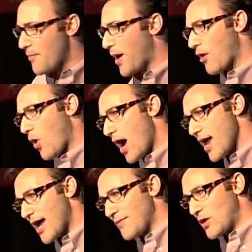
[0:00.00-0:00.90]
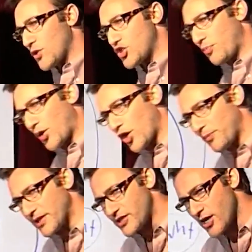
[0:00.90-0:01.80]
By why, I mean what's your
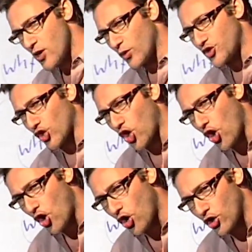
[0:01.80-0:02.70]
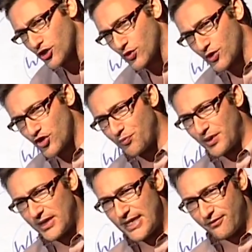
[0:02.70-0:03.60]
purpose? What's your cause? What's your
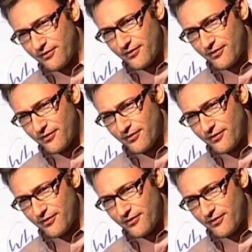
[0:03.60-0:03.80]
belief?